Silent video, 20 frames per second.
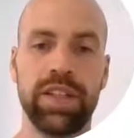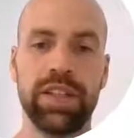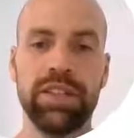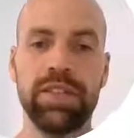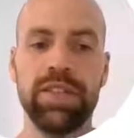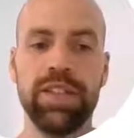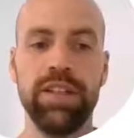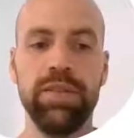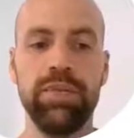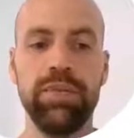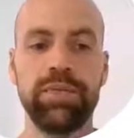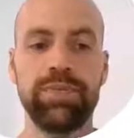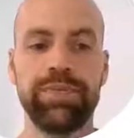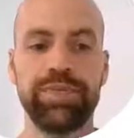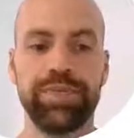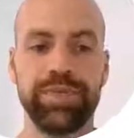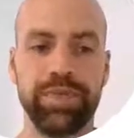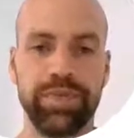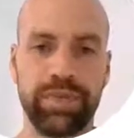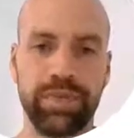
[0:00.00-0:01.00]
Second step
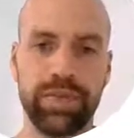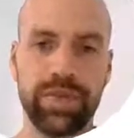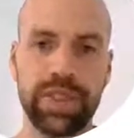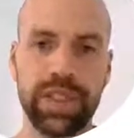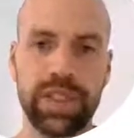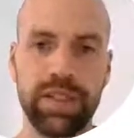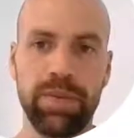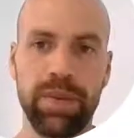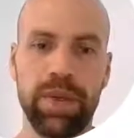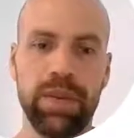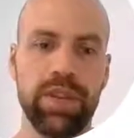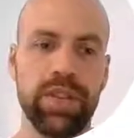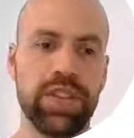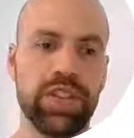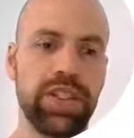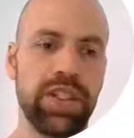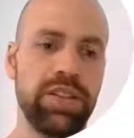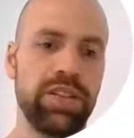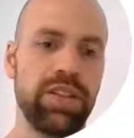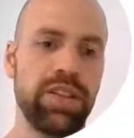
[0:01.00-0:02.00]
is about
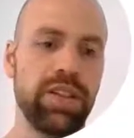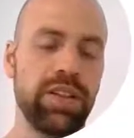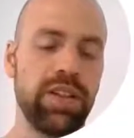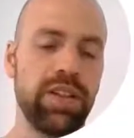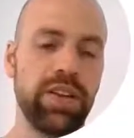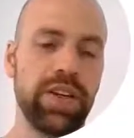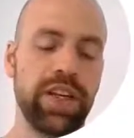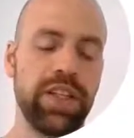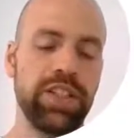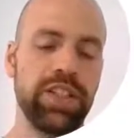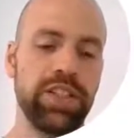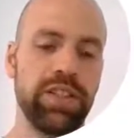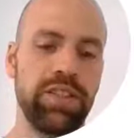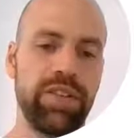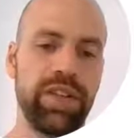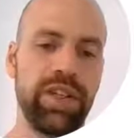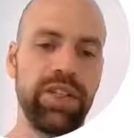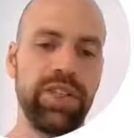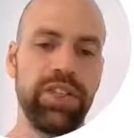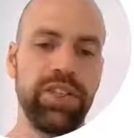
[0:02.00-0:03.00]
adjusting the location
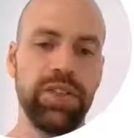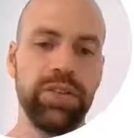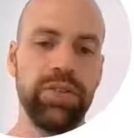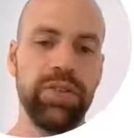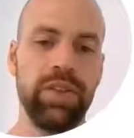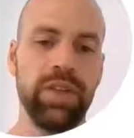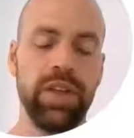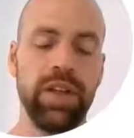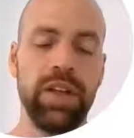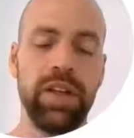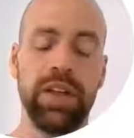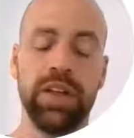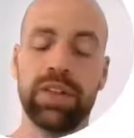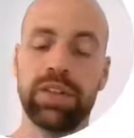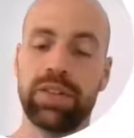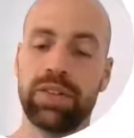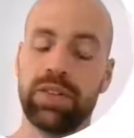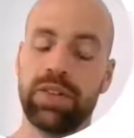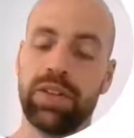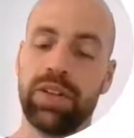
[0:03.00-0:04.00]
of the HU.
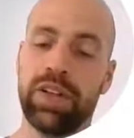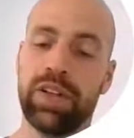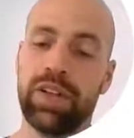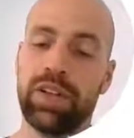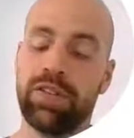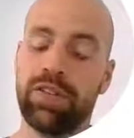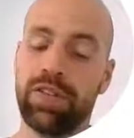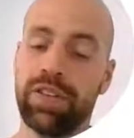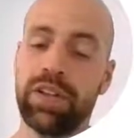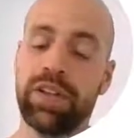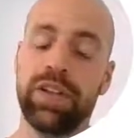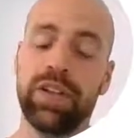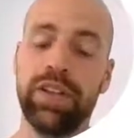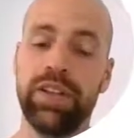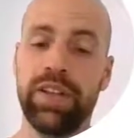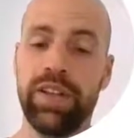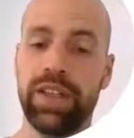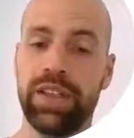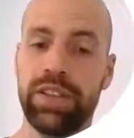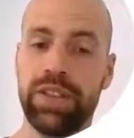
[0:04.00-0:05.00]
So
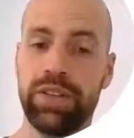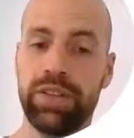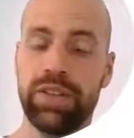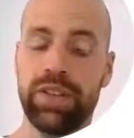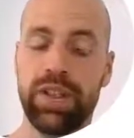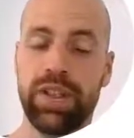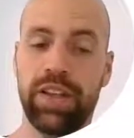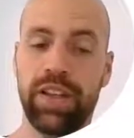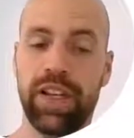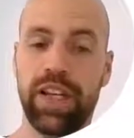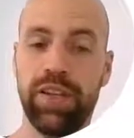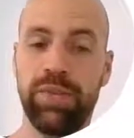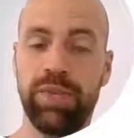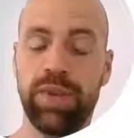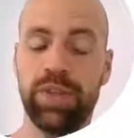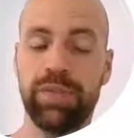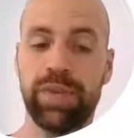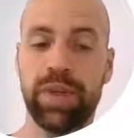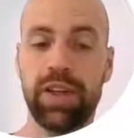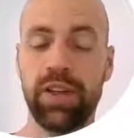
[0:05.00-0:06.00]
physically the HU is at the
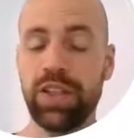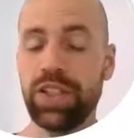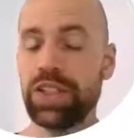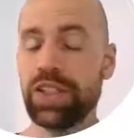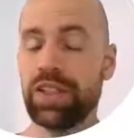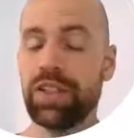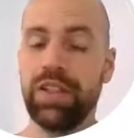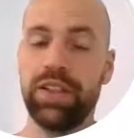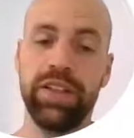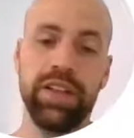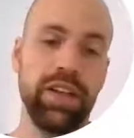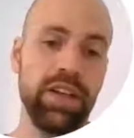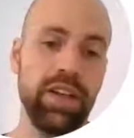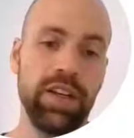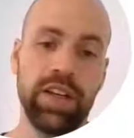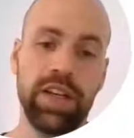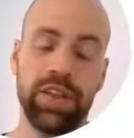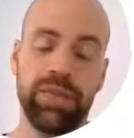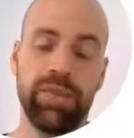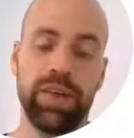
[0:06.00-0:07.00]
I-point, but logically
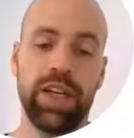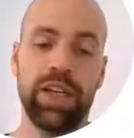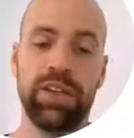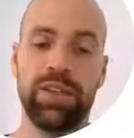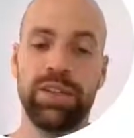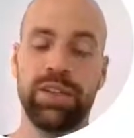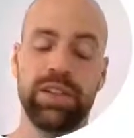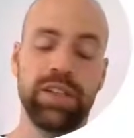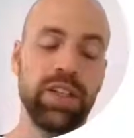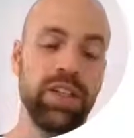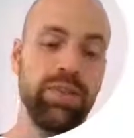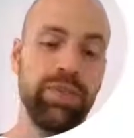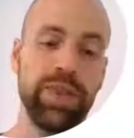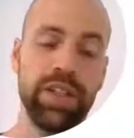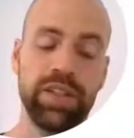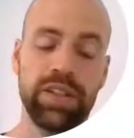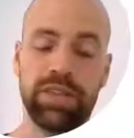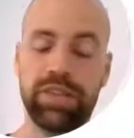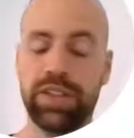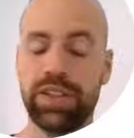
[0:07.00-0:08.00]
it might still
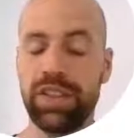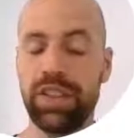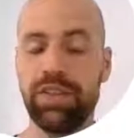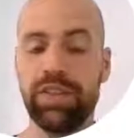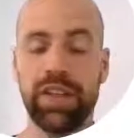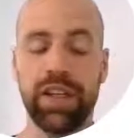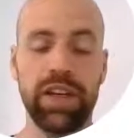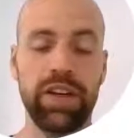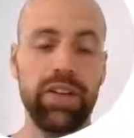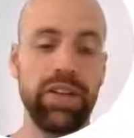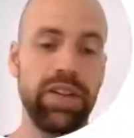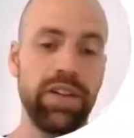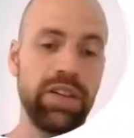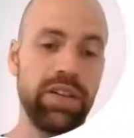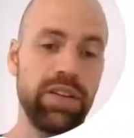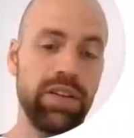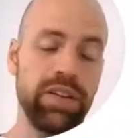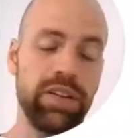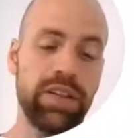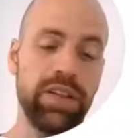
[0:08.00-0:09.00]
be in the receiving area
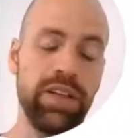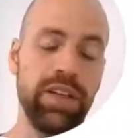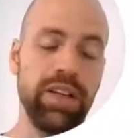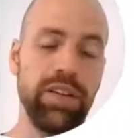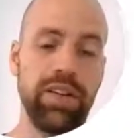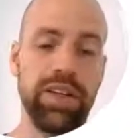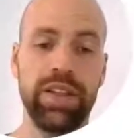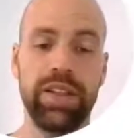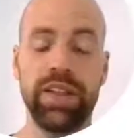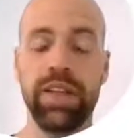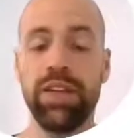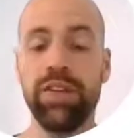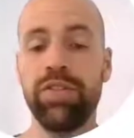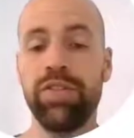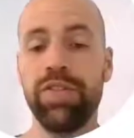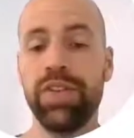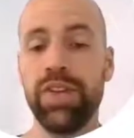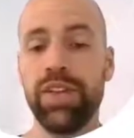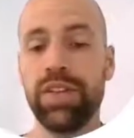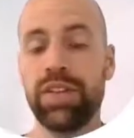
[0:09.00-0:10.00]
or at the
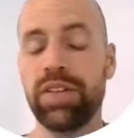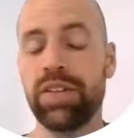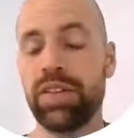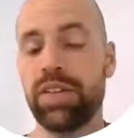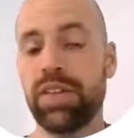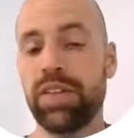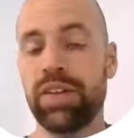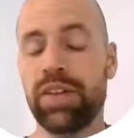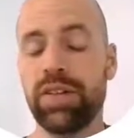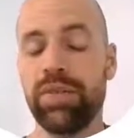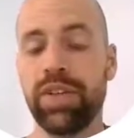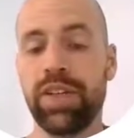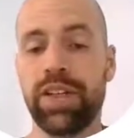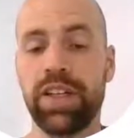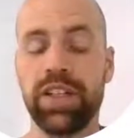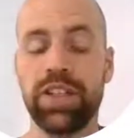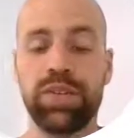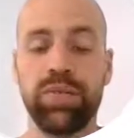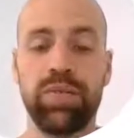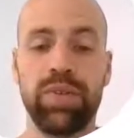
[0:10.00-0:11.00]
in-feed
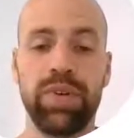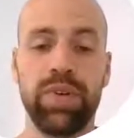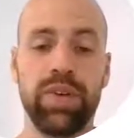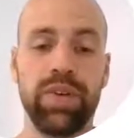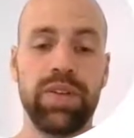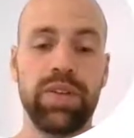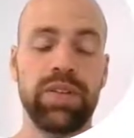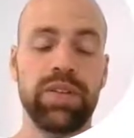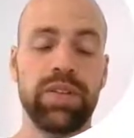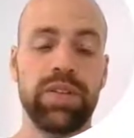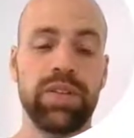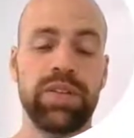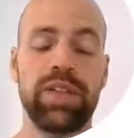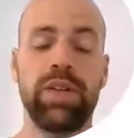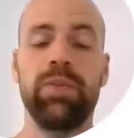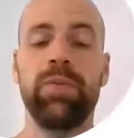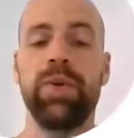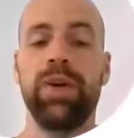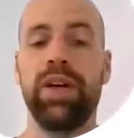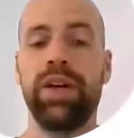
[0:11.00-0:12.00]
communication point or
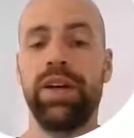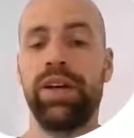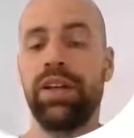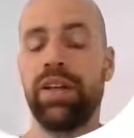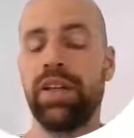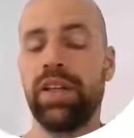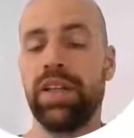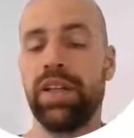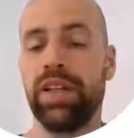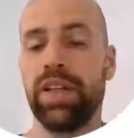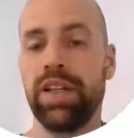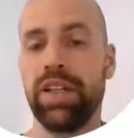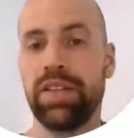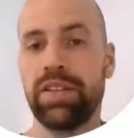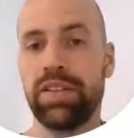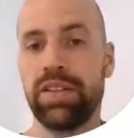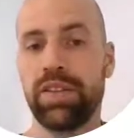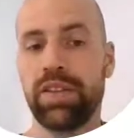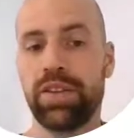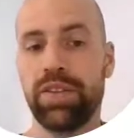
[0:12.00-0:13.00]
somewhere
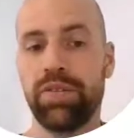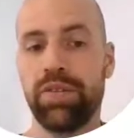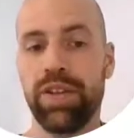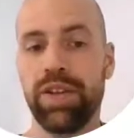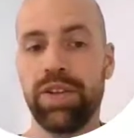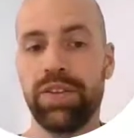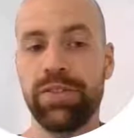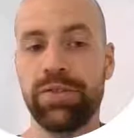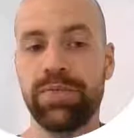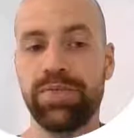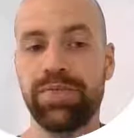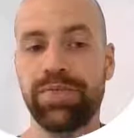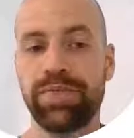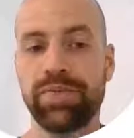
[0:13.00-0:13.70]
else on the conveyor.